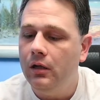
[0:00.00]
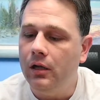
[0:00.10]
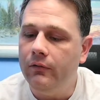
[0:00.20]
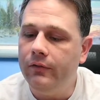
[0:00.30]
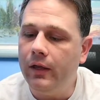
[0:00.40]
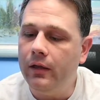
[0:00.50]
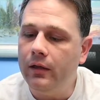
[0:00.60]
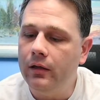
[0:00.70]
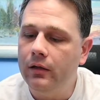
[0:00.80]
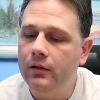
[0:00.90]
If they
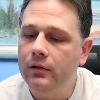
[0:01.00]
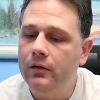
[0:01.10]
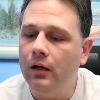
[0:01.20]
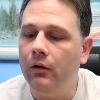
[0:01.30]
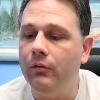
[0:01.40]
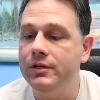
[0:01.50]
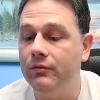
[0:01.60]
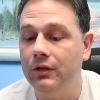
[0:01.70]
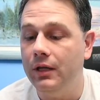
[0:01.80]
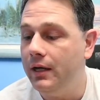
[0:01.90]
are as
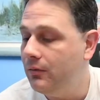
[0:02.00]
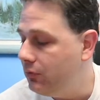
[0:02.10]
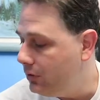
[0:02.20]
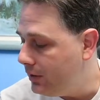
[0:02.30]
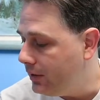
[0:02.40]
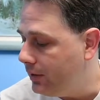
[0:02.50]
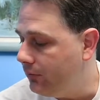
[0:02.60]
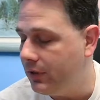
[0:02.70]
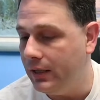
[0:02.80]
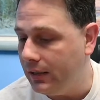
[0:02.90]
reliable
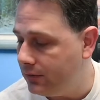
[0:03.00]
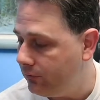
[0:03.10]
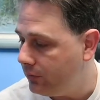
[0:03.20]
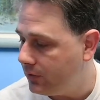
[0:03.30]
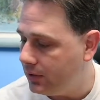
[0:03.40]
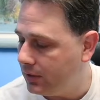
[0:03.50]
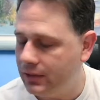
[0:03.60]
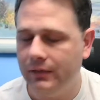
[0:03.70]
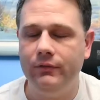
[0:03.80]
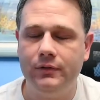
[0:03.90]

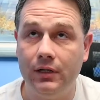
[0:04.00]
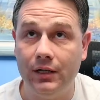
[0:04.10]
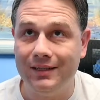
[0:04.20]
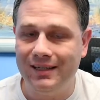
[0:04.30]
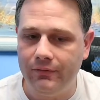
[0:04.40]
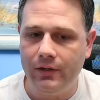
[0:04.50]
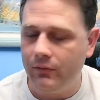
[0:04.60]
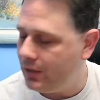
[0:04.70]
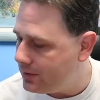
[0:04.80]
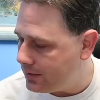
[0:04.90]

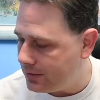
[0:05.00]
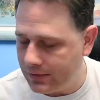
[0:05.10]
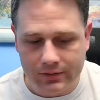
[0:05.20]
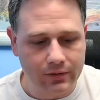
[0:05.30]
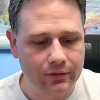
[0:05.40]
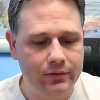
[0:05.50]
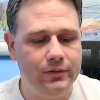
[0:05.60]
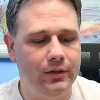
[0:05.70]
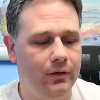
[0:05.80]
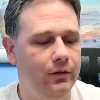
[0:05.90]
connectivity-wise as the 600s,
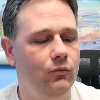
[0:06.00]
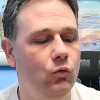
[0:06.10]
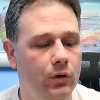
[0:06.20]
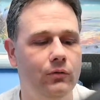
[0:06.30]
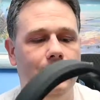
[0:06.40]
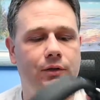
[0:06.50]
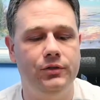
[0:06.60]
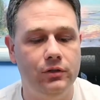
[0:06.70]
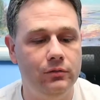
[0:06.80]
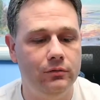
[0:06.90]
they are going to work well
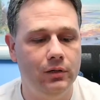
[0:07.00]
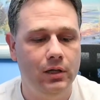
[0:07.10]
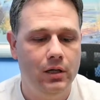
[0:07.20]
too.